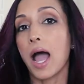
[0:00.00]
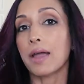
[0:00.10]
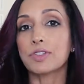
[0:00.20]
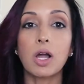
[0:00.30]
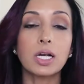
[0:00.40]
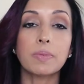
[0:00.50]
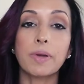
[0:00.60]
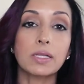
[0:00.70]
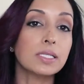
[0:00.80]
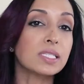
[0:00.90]
I've talked
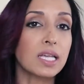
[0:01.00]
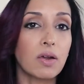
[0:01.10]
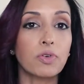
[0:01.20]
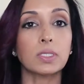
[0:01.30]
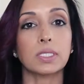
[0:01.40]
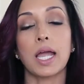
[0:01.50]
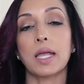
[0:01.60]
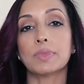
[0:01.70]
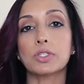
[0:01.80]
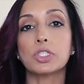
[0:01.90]
about this several
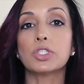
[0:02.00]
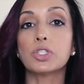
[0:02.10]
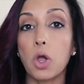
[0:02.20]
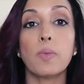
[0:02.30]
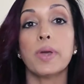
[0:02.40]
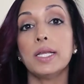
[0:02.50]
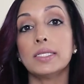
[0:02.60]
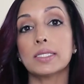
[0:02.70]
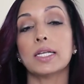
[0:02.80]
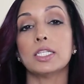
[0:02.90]
times. There's so many
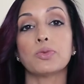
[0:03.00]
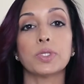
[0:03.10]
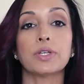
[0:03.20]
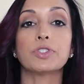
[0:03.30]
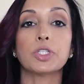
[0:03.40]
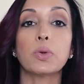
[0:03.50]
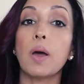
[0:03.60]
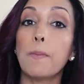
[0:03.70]
studies which have shown